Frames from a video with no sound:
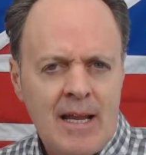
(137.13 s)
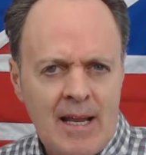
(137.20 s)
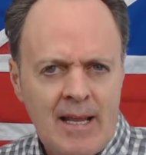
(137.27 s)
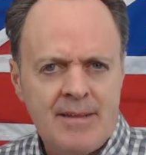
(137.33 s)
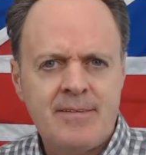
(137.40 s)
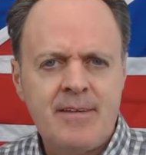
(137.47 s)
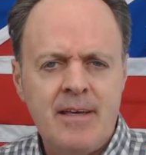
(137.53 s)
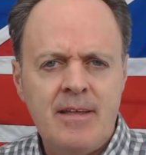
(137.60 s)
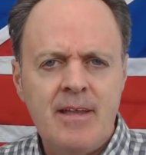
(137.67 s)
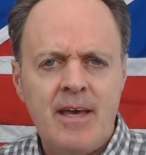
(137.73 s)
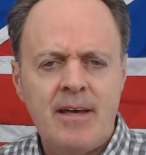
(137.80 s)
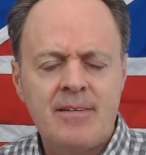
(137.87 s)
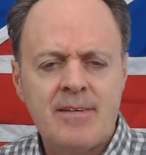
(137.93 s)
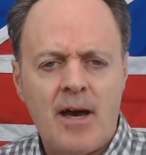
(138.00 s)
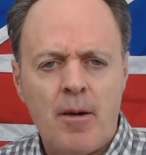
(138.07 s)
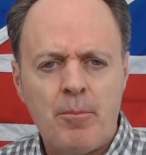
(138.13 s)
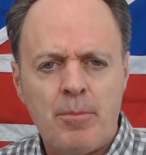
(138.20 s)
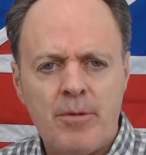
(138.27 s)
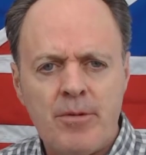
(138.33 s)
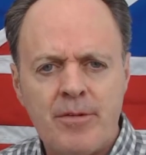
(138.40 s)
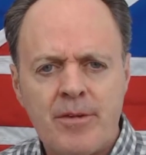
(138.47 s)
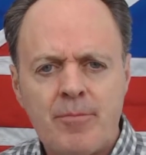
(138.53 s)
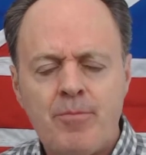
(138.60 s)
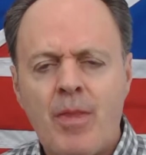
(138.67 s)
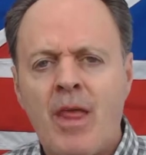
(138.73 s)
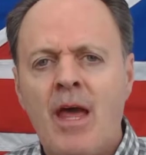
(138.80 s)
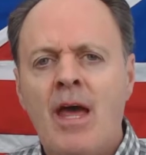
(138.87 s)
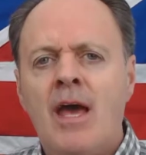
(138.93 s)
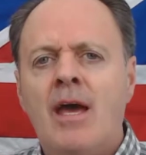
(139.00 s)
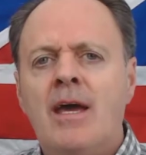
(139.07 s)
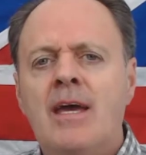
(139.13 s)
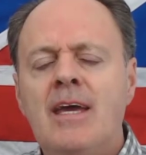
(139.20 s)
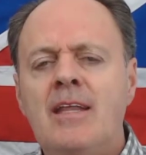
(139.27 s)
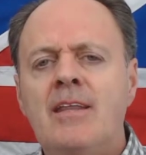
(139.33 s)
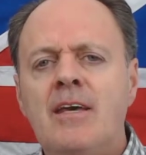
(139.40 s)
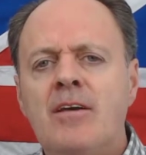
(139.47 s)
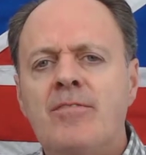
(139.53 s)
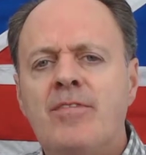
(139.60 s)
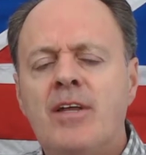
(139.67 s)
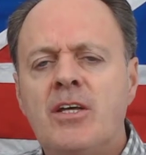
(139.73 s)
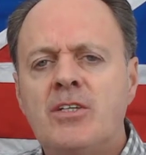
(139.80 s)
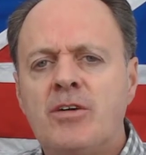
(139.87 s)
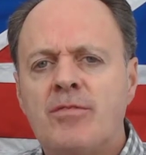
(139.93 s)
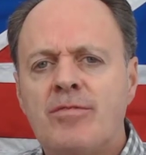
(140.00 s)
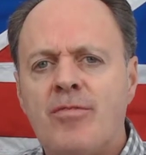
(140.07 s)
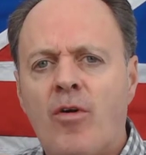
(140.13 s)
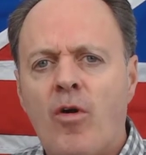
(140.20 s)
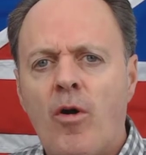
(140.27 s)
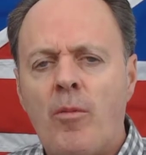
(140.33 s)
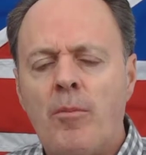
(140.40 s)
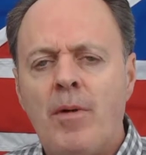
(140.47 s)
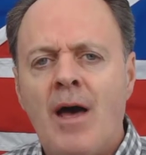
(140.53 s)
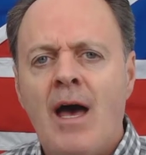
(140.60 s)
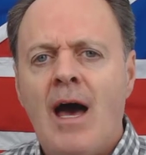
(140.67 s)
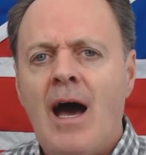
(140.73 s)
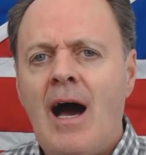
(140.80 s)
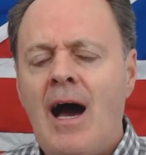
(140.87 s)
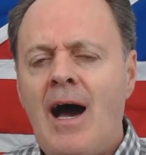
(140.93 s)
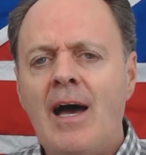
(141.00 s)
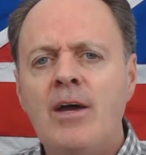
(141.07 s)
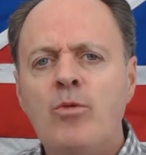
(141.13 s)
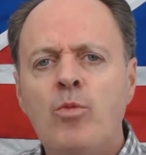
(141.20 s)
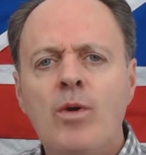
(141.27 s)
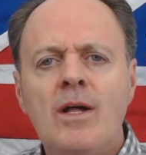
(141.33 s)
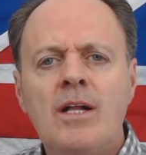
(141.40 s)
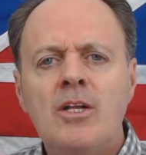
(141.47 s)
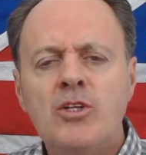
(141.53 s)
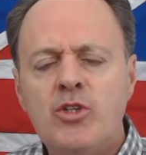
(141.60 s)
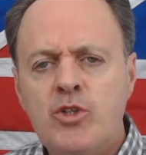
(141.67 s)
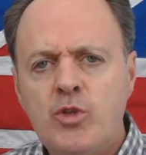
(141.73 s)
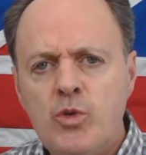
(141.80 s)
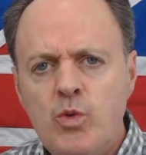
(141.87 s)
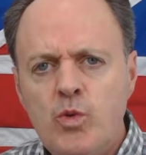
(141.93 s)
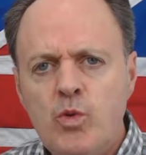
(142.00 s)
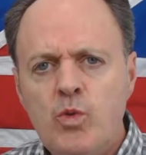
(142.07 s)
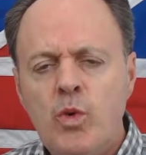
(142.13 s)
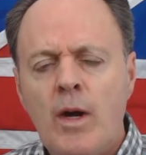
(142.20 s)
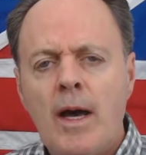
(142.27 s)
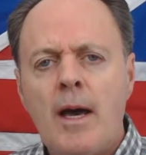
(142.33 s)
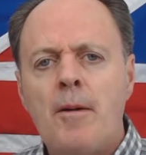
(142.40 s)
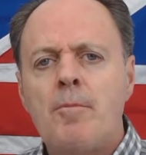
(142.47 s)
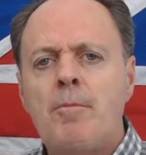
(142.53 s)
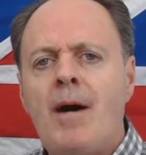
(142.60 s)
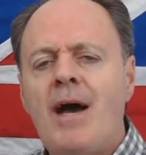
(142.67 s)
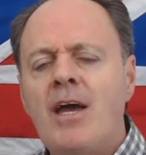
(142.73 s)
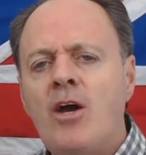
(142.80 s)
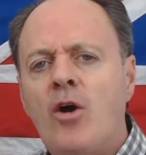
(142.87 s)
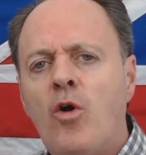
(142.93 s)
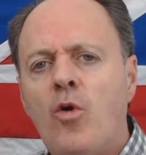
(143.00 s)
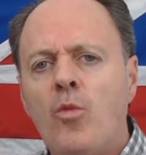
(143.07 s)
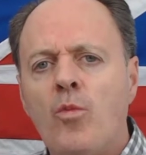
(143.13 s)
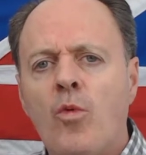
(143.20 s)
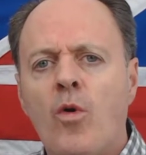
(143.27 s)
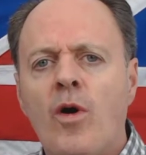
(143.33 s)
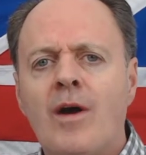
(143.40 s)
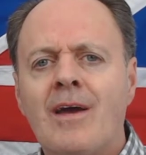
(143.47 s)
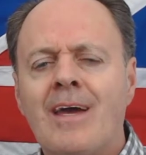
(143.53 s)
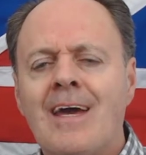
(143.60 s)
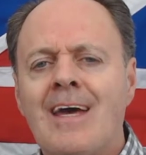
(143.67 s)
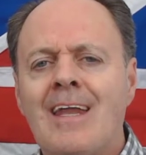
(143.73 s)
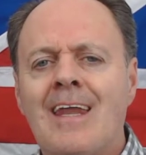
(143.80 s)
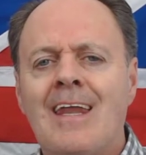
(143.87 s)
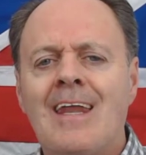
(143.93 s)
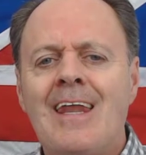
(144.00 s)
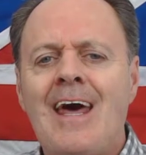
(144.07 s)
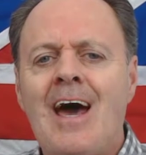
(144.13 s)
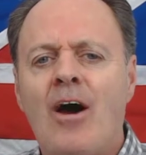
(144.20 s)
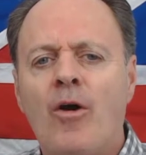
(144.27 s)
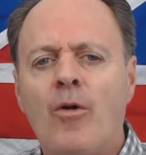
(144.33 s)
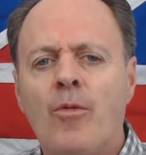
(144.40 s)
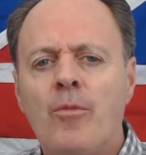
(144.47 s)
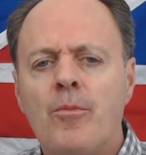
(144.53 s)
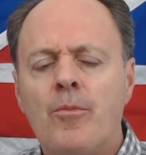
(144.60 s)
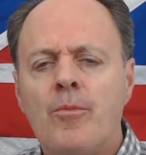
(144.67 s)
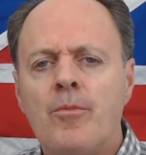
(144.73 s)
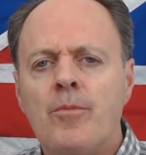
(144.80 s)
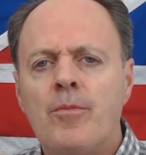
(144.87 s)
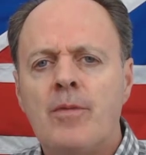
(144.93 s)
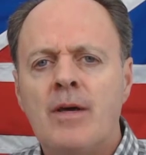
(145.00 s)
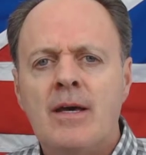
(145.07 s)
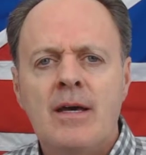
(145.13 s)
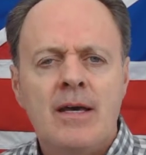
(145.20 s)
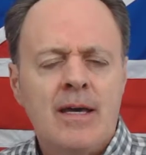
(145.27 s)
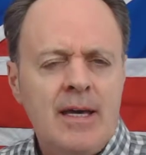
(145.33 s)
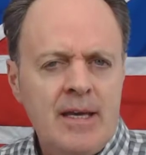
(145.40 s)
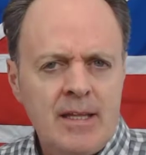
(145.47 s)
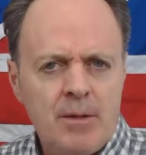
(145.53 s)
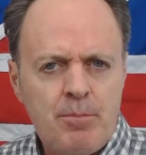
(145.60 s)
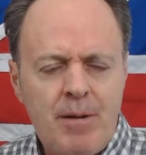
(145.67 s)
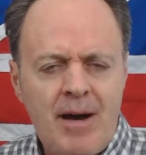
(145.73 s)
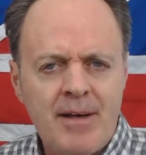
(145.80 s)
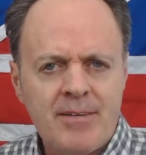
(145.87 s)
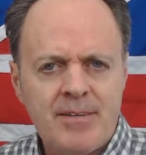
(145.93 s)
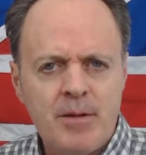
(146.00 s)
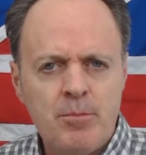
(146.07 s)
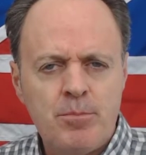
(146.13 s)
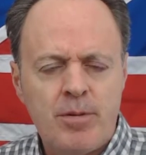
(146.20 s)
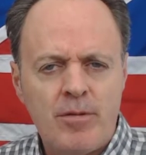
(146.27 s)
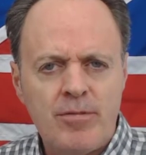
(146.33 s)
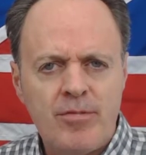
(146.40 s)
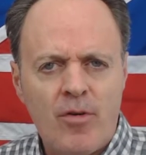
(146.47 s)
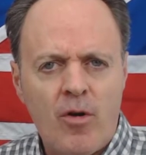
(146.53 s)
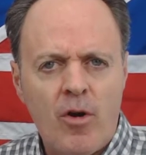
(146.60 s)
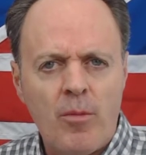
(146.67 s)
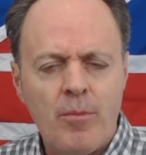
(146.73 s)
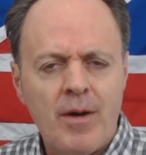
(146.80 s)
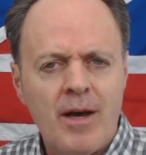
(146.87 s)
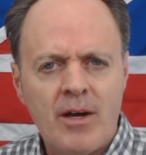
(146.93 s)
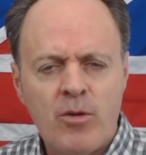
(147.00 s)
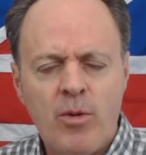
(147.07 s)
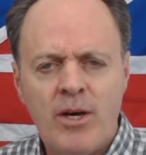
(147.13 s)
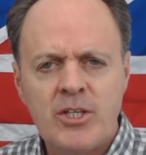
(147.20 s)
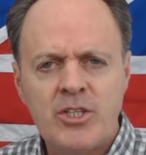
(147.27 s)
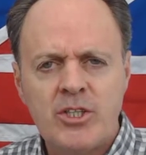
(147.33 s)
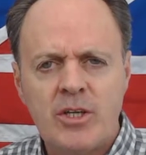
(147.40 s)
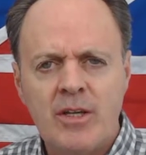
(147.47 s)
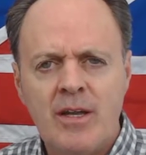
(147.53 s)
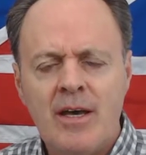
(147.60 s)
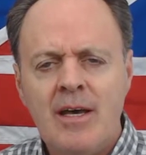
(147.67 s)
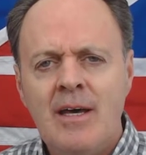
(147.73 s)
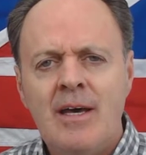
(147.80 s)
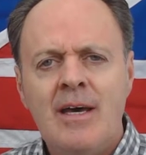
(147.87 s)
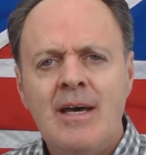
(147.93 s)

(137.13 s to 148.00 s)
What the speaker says: Let's see the examples. In the infinitive form, I will do my homework now. In the past simple form, a question.